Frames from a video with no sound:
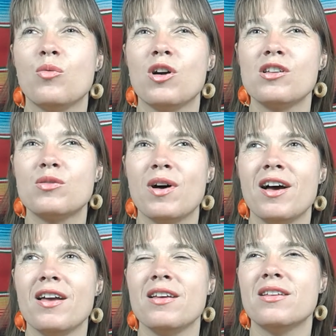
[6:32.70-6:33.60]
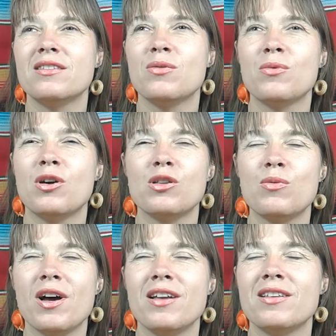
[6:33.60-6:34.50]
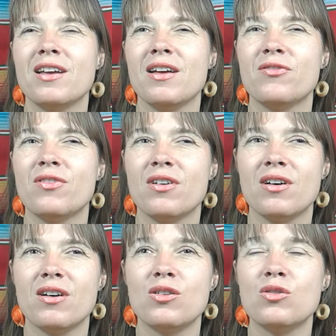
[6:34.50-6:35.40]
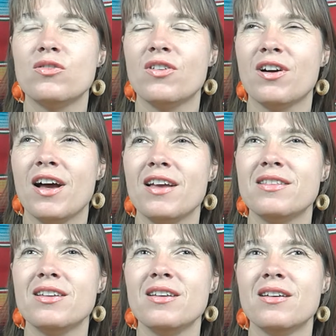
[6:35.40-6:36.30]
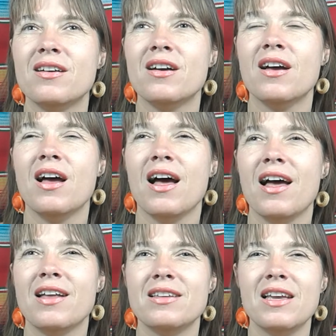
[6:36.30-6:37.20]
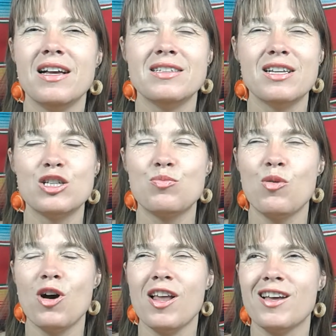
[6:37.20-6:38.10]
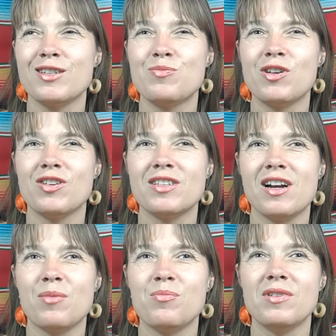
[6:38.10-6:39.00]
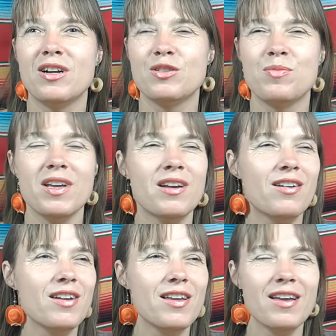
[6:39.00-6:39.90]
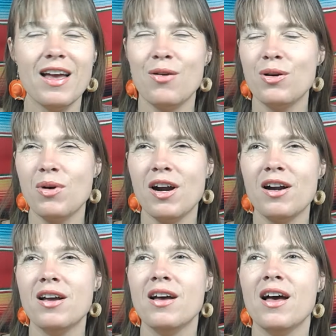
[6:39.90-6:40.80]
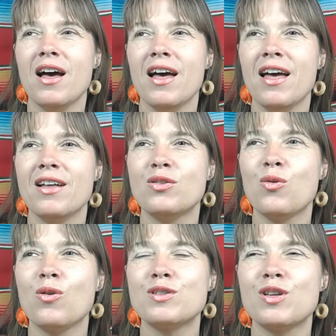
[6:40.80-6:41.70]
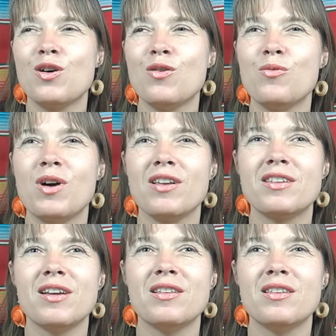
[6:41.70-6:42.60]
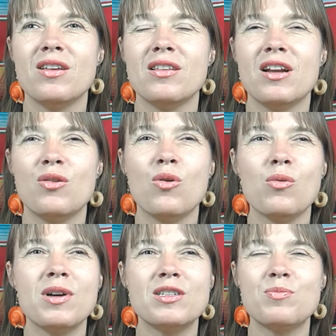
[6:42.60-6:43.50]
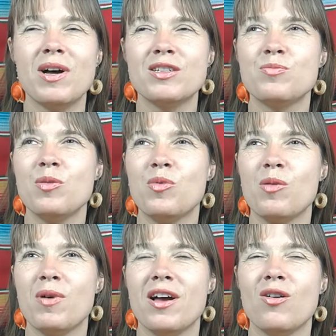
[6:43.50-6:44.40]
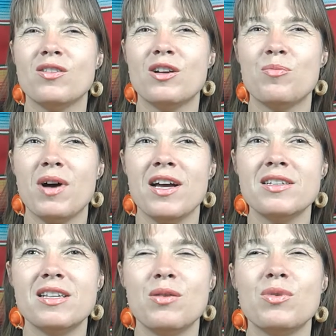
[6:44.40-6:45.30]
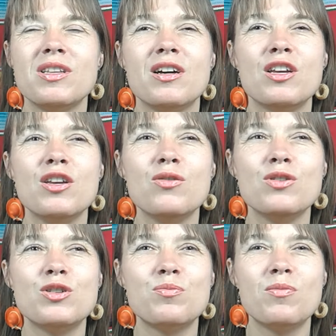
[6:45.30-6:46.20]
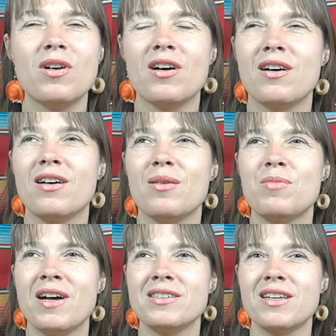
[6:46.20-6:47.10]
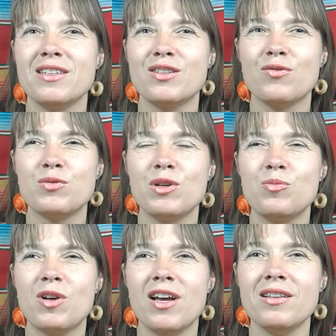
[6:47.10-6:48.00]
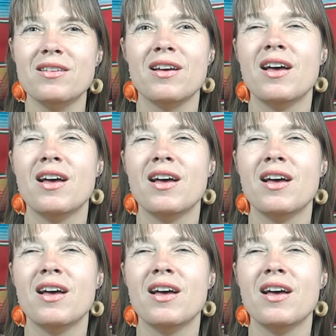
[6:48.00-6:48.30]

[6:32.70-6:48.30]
worldwide they have good variety. And yes, they spoil us because there's bakery everywhere, and also, well, they're always pass people by on their bikes and with a huge baskets of sweet bread